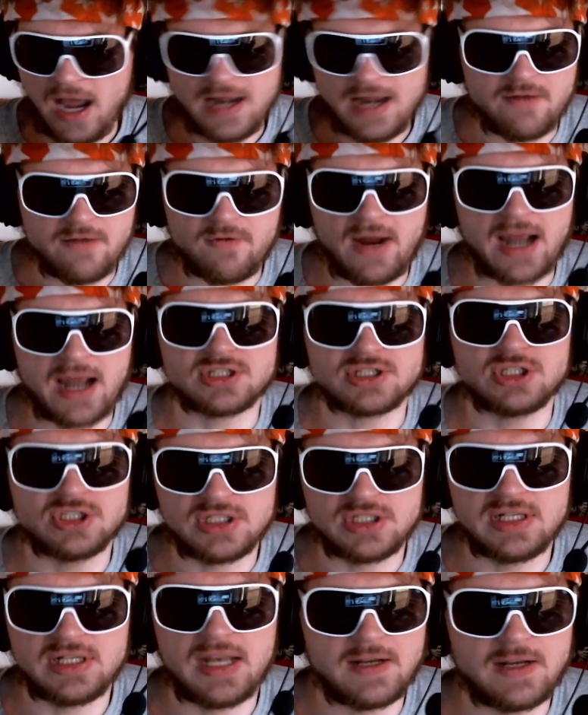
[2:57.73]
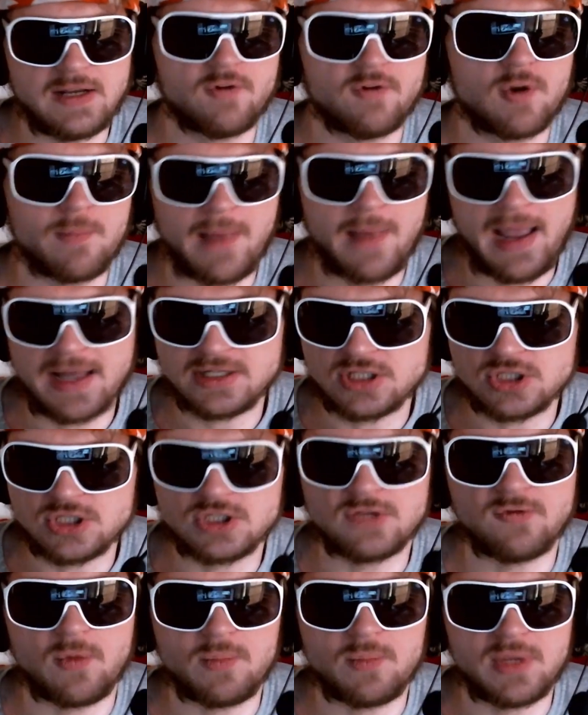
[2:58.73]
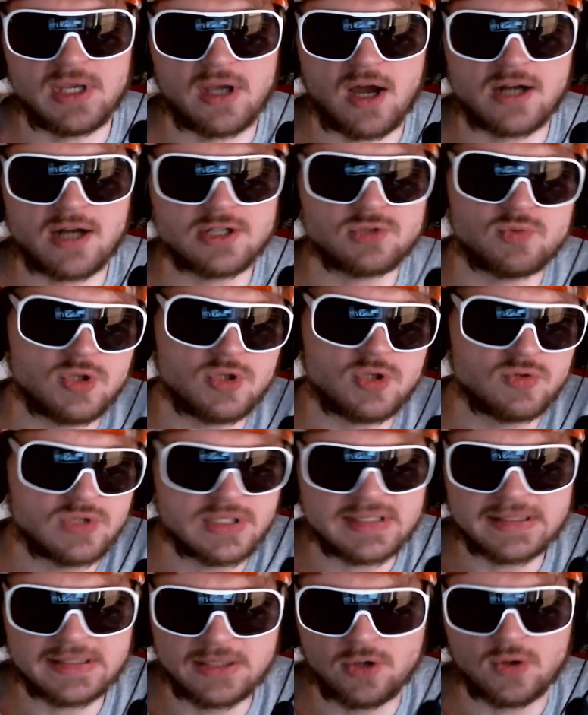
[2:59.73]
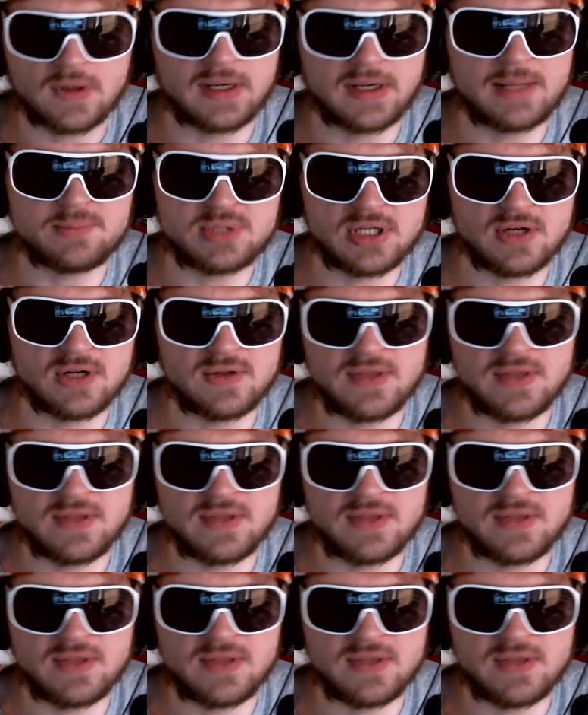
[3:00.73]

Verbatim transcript: never actually seen any of her matches, if I'm being honest with you, just little clips here and